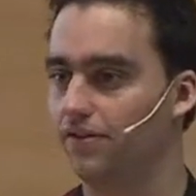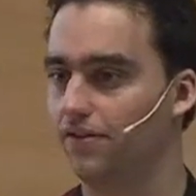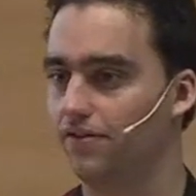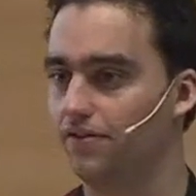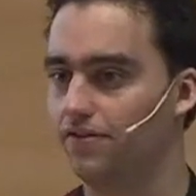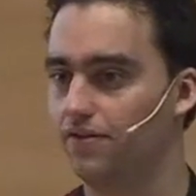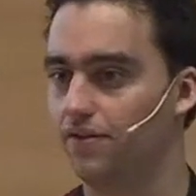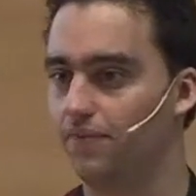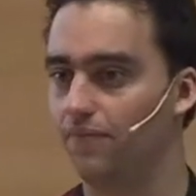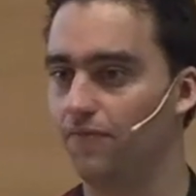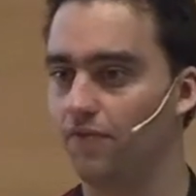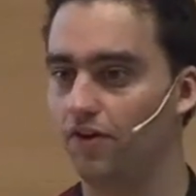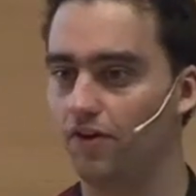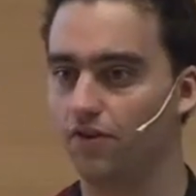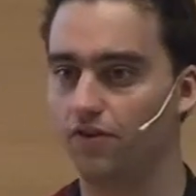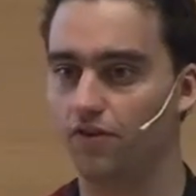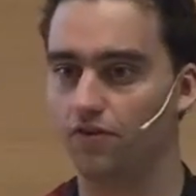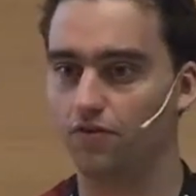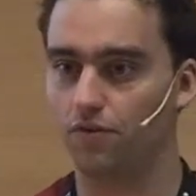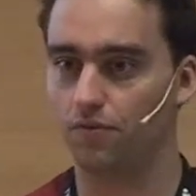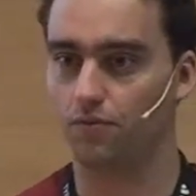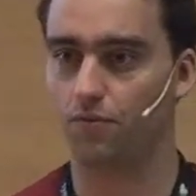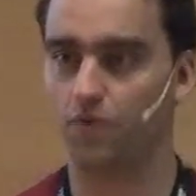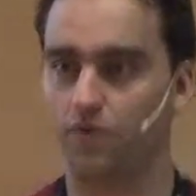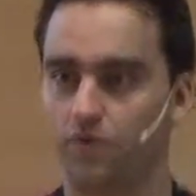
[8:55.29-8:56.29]
Some very
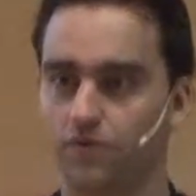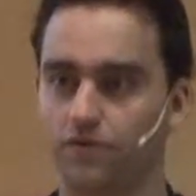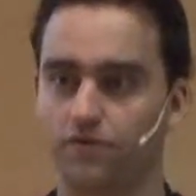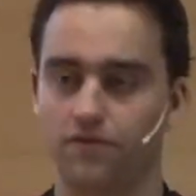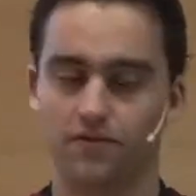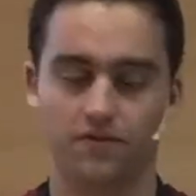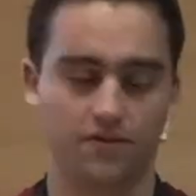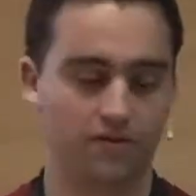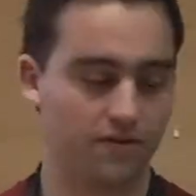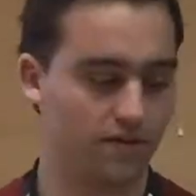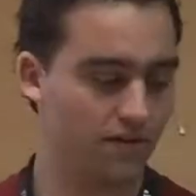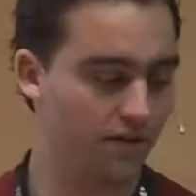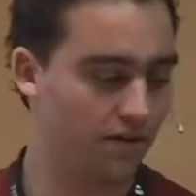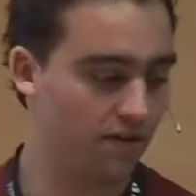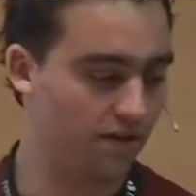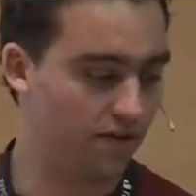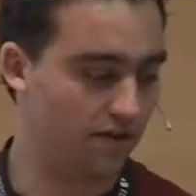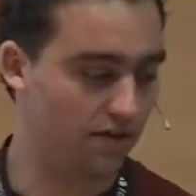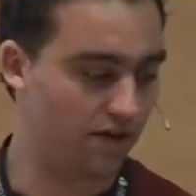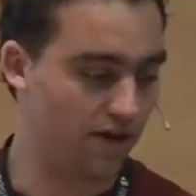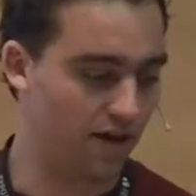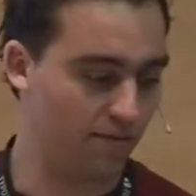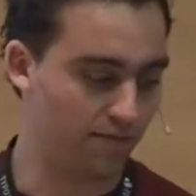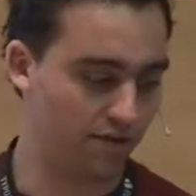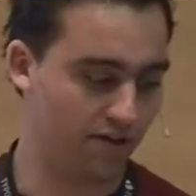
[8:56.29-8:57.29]
robust
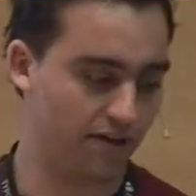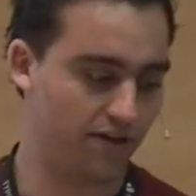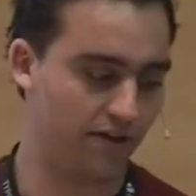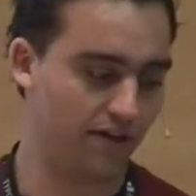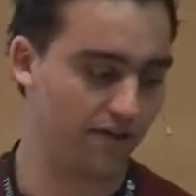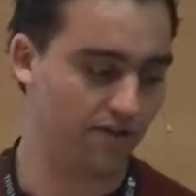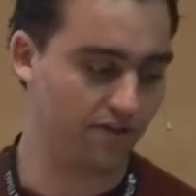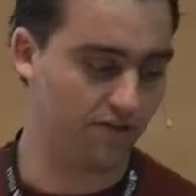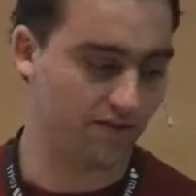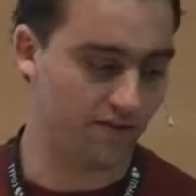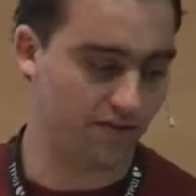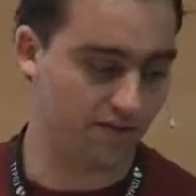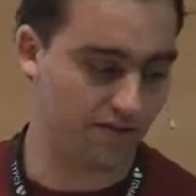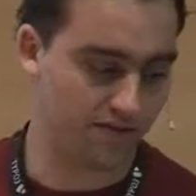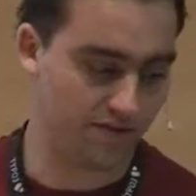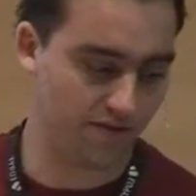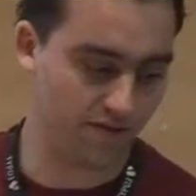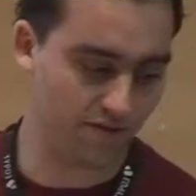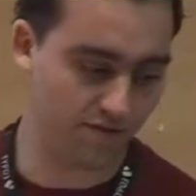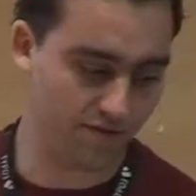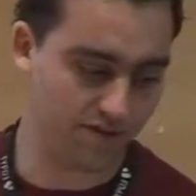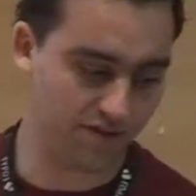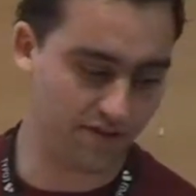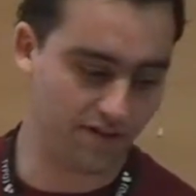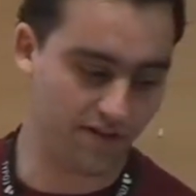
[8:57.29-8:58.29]
application is
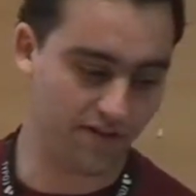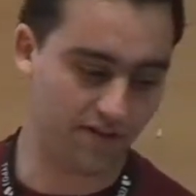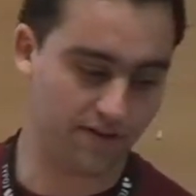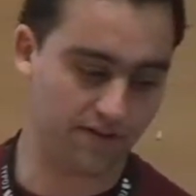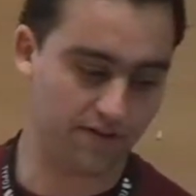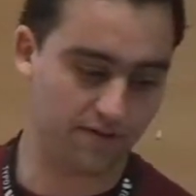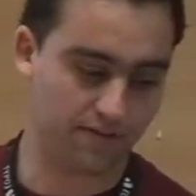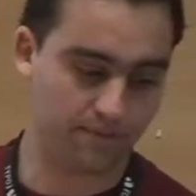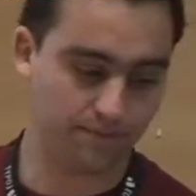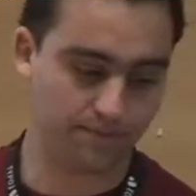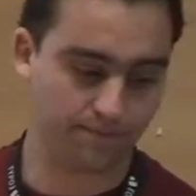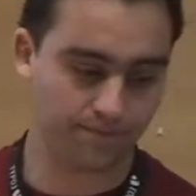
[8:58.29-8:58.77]
the result.